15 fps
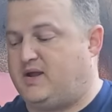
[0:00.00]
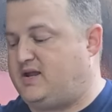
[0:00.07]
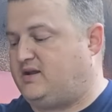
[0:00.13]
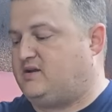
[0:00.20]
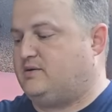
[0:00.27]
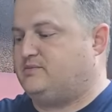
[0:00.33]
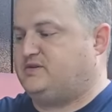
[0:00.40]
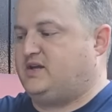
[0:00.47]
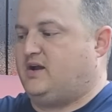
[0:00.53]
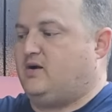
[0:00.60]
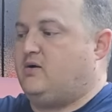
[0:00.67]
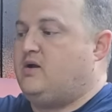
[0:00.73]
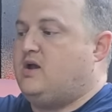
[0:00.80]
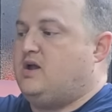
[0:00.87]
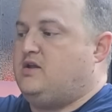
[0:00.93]
paint comes
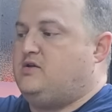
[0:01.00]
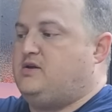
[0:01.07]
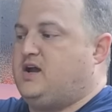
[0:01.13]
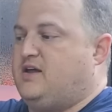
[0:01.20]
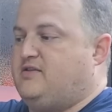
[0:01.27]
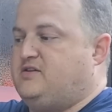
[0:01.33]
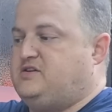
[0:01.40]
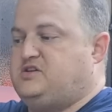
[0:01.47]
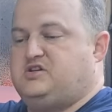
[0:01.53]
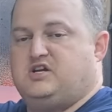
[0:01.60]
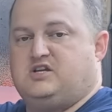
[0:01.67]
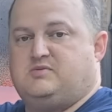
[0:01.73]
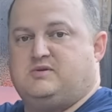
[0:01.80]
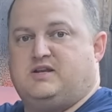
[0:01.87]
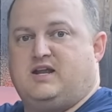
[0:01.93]
out. You got this
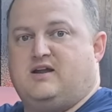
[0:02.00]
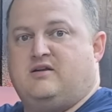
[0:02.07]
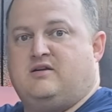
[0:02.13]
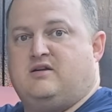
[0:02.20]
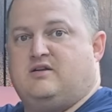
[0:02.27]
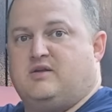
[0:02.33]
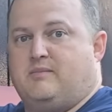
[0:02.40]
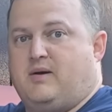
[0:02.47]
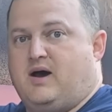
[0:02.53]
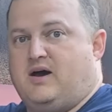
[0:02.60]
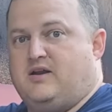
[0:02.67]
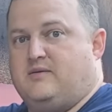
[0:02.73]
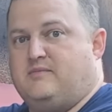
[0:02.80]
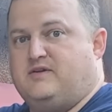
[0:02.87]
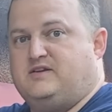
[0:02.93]
adjustment down here at the bottom.